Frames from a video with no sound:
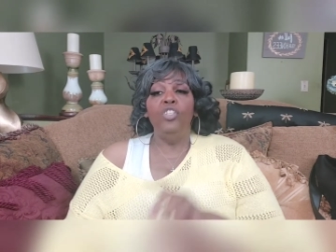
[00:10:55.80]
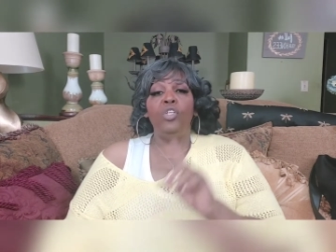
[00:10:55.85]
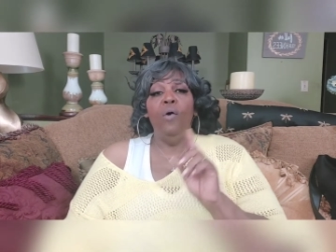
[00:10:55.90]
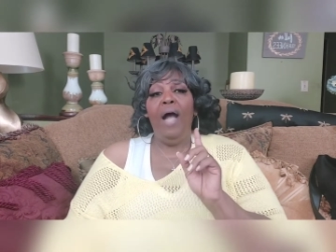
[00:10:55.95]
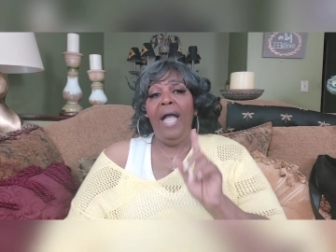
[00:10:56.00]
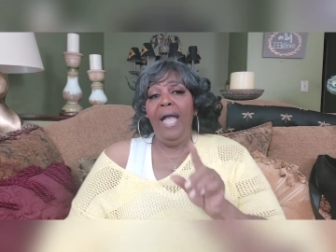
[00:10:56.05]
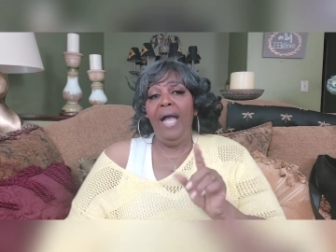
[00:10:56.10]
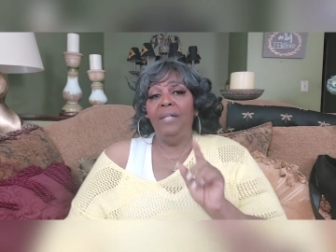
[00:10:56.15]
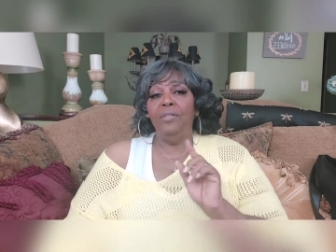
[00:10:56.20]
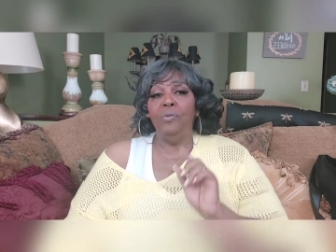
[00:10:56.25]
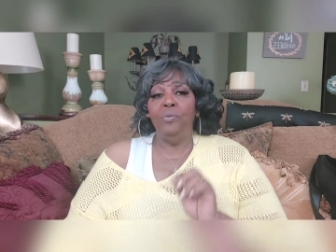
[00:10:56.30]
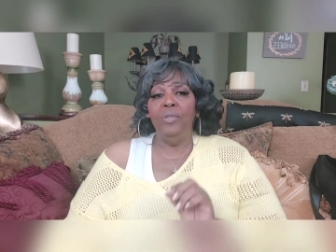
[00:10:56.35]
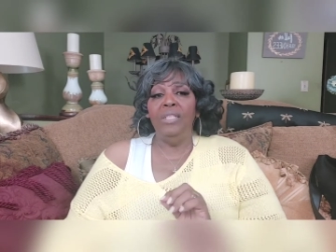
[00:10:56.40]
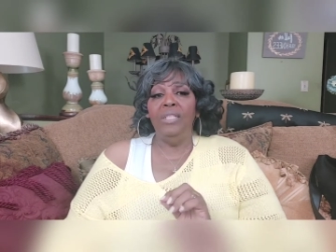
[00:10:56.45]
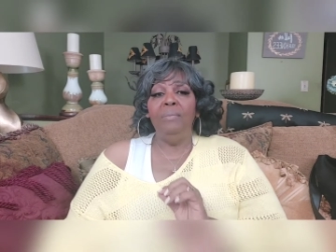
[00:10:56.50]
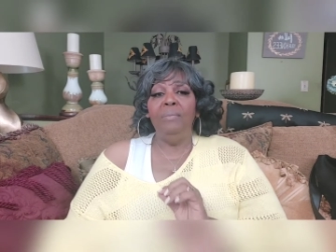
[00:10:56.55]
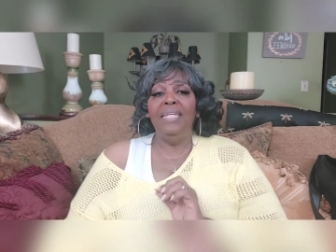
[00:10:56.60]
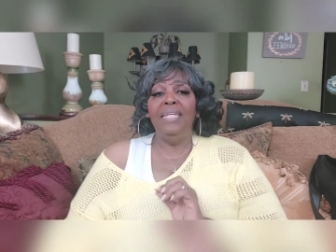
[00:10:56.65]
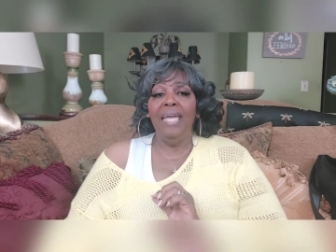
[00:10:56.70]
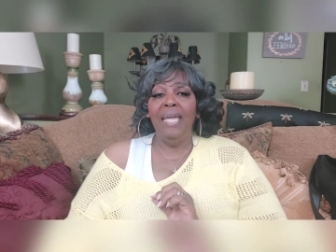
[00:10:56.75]
so I have to
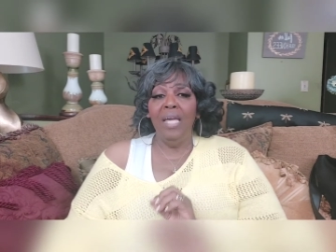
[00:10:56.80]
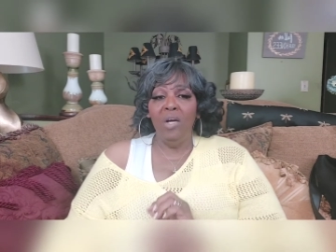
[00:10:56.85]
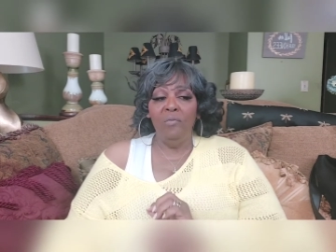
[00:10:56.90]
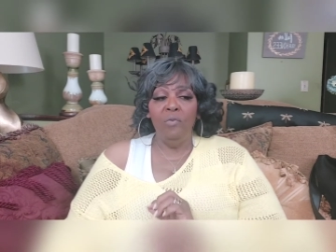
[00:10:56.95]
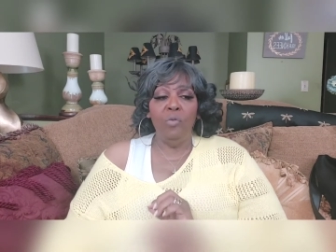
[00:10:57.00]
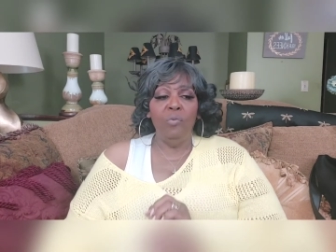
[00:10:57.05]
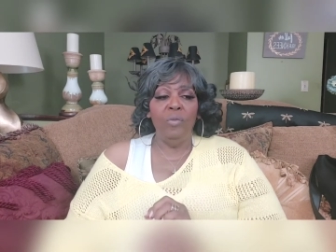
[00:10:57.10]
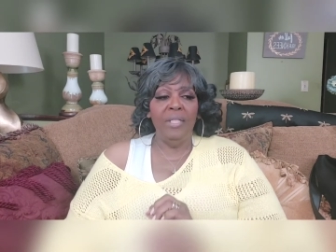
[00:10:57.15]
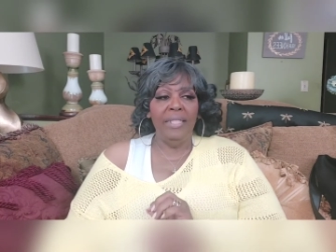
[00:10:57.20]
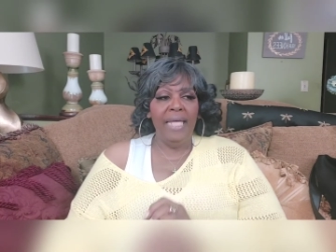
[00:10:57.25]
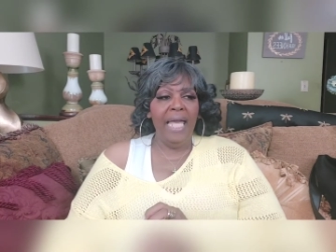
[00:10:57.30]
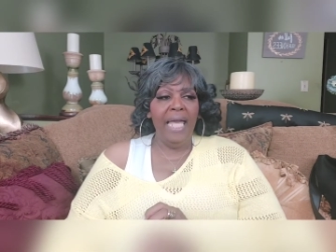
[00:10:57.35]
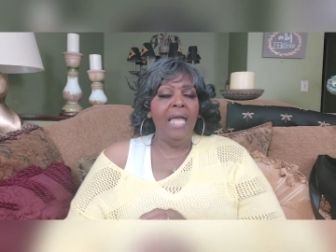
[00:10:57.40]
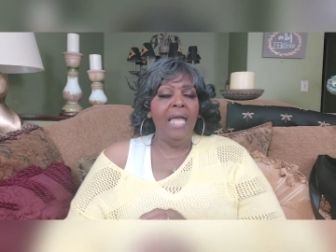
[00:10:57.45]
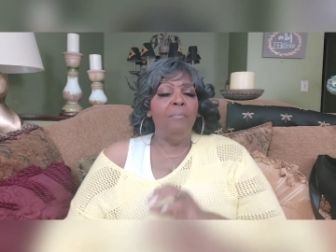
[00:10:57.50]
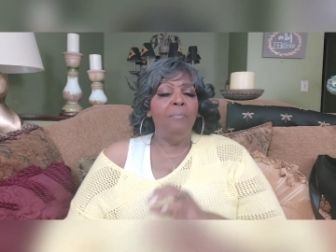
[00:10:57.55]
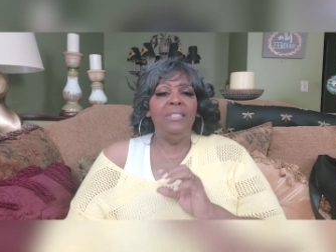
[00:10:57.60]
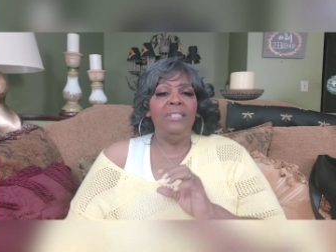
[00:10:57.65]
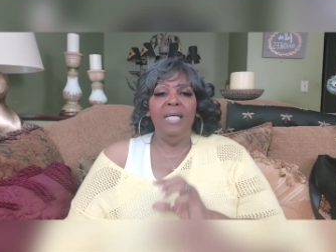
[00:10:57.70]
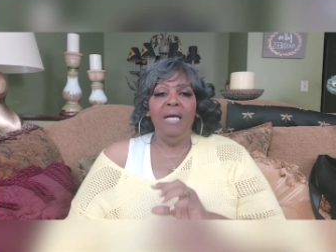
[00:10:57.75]
really be careful with that.
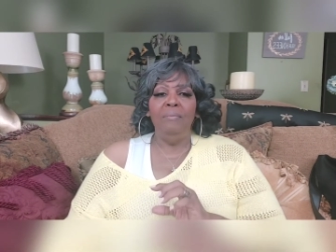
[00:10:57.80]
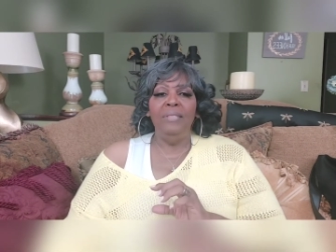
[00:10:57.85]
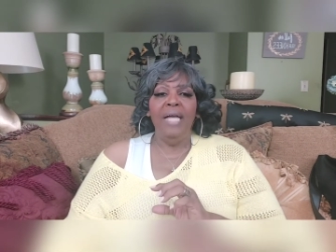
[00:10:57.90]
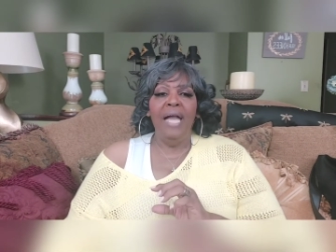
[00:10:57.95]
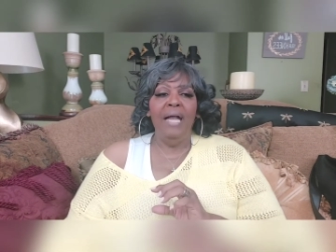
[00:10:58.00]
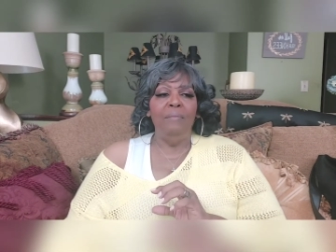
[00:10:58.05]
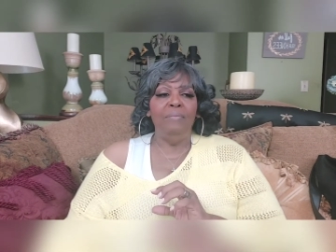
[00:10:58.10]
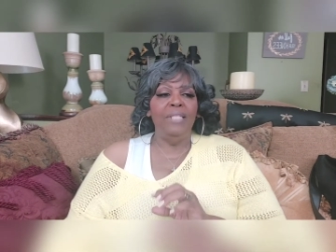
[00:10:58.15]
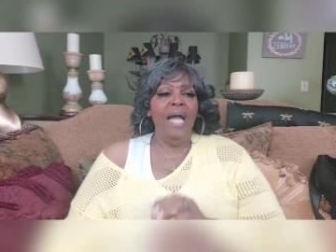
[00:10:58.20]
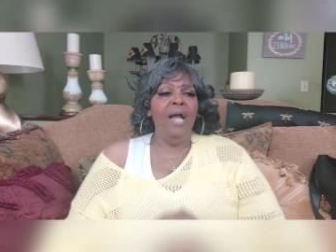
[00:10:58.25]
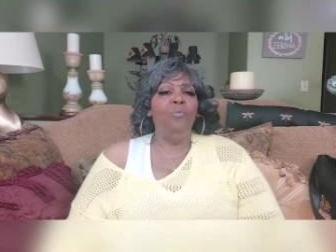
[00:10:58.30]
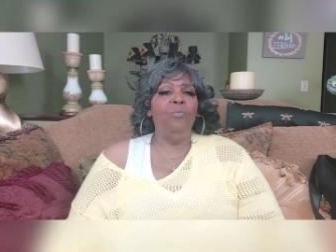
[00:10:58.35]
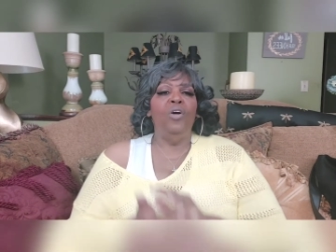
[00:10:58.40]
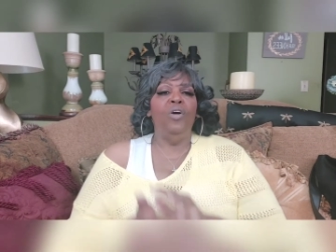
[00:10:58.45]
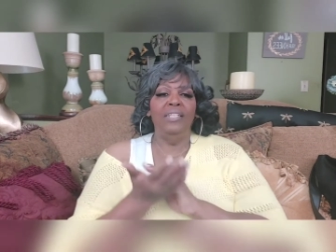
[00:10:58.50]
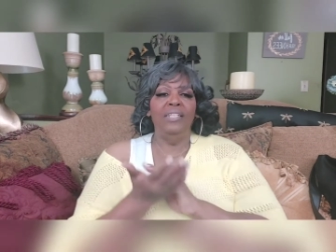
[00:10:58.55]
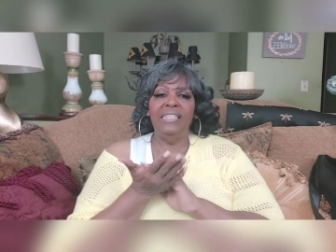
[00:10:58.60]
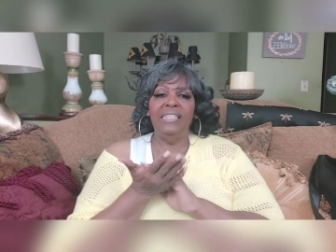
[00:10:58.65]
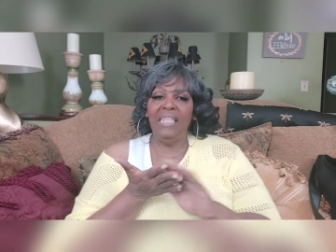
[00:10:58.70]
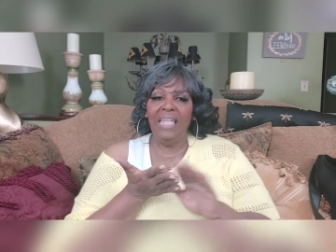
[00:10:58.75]
But sometimes I
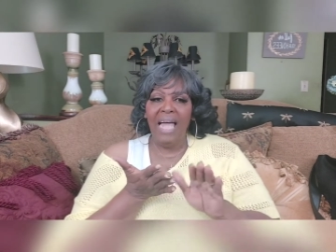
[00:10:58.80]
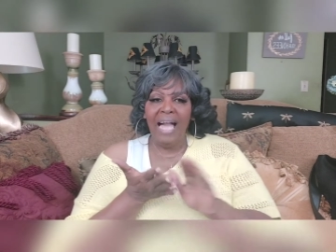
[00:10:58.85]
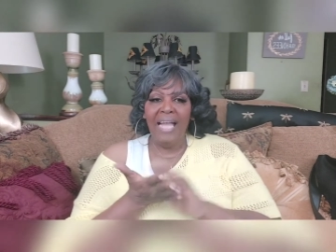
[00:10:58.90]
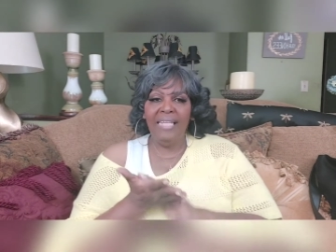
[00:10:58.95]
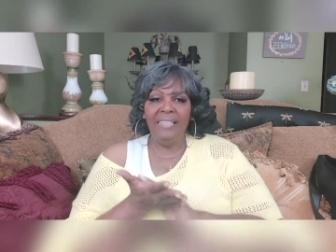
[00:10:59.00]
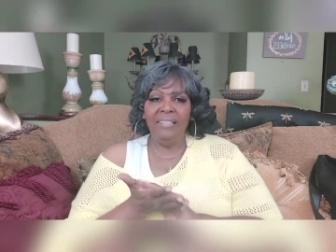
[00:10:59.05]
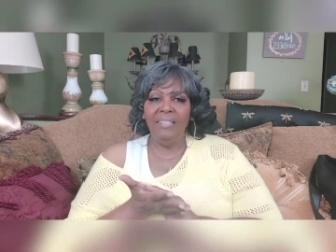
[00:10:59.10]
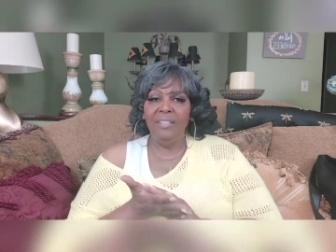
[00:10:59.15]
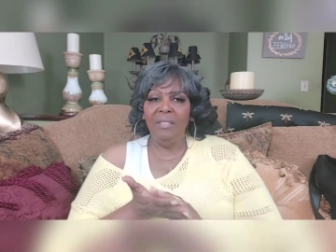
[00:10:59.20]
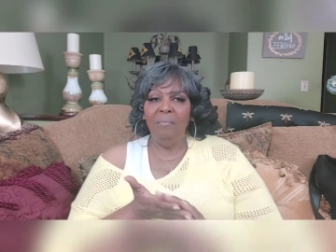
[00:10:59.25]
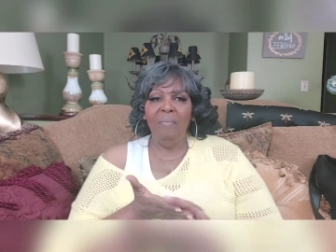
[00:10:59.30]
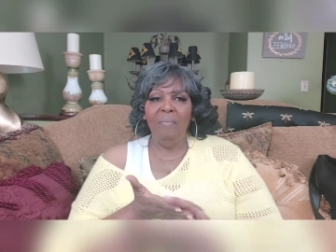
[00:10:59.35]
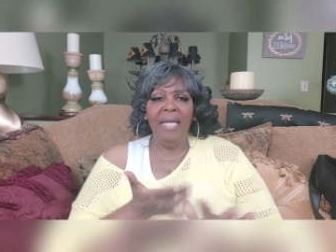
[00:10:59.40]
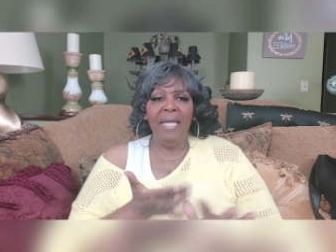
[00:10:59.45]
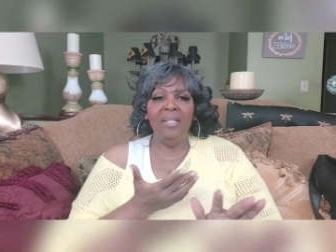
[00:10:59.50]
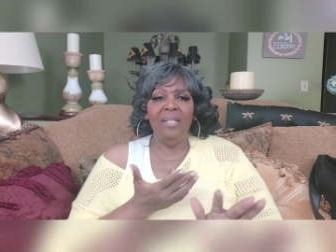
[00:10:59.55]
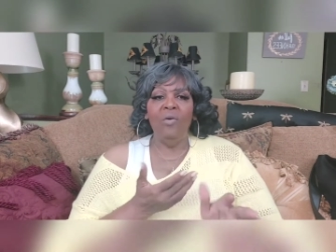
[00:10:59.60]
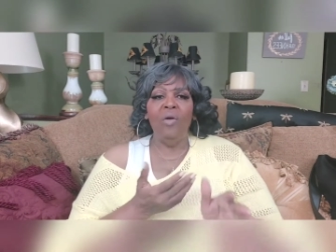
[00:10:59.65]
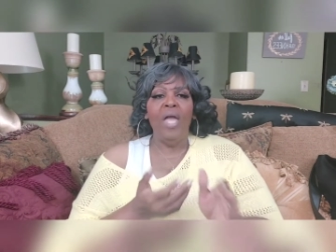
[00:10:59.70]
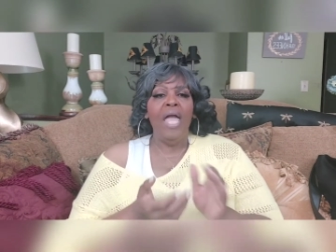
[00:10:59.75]
want to slice a
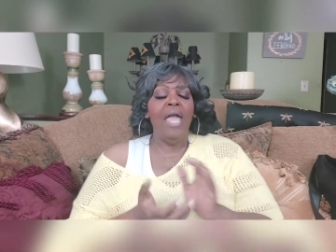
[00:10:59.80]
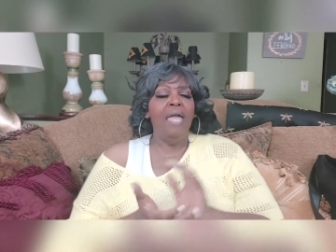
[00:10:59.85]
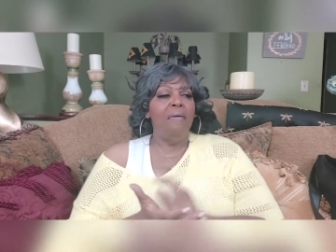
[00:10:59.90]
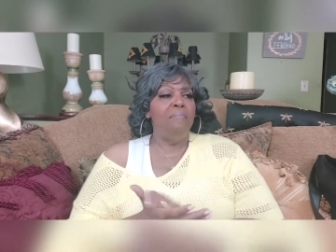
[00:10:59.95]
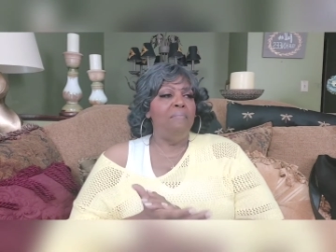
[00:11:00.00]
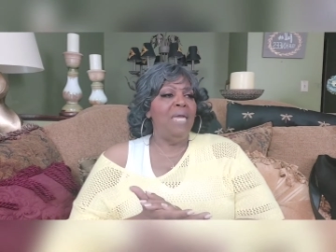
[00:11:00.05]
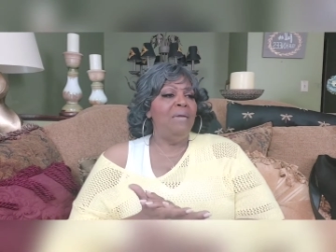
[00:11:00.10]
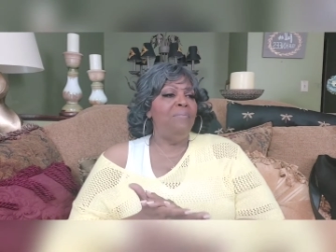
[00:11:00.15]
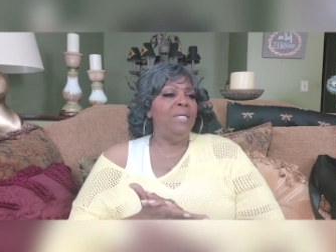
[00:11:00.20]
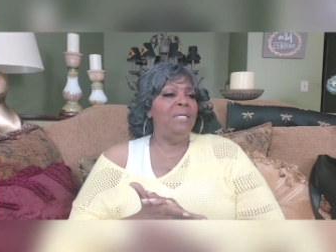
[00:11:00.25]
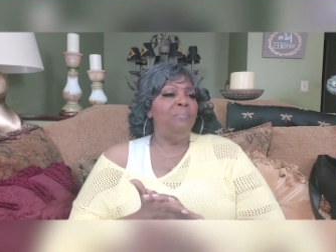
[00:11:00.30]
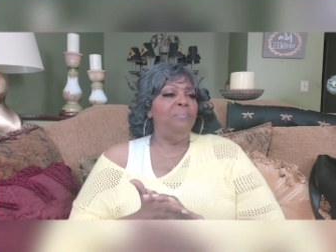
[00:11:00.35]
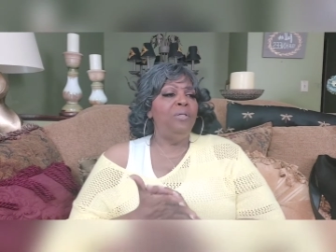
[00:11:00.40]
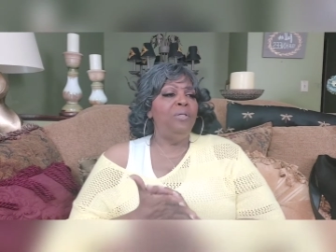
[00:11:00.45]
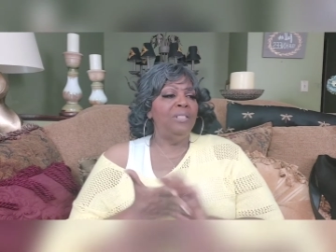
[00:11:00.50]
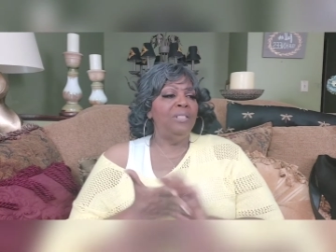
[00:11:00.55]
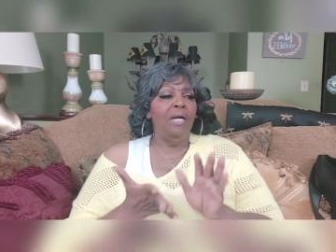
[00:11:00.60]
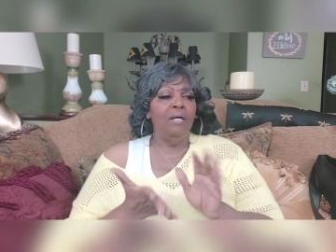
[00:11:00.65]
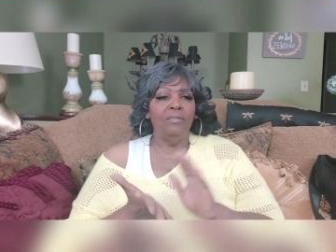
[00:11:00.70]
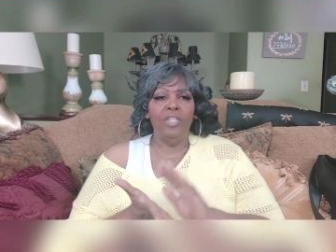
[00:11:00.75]
tomato and maybe
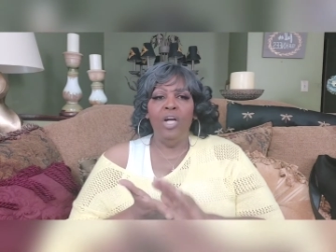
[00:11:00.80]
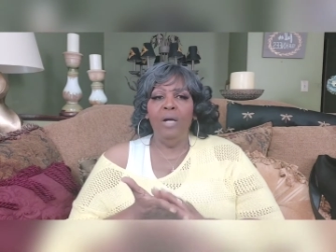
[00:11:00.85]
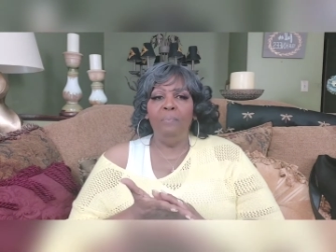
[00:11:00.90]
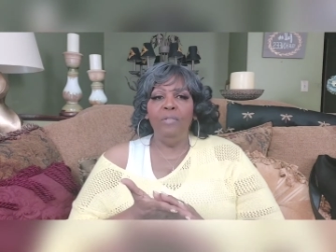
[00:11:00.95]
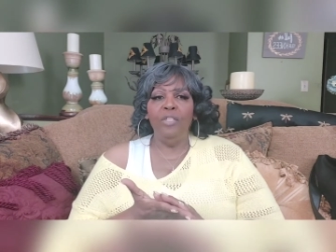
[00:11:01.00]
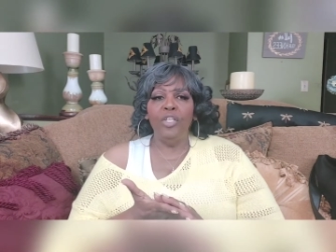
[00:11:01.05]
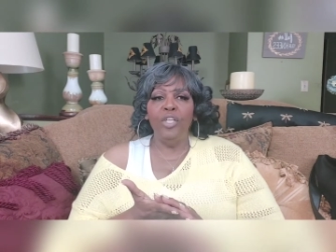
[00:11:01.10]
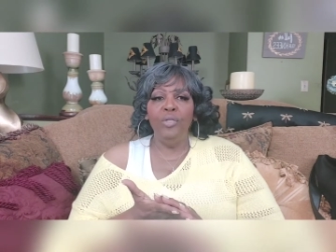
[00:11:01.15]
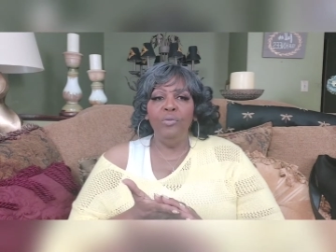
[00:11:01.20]
put a couple of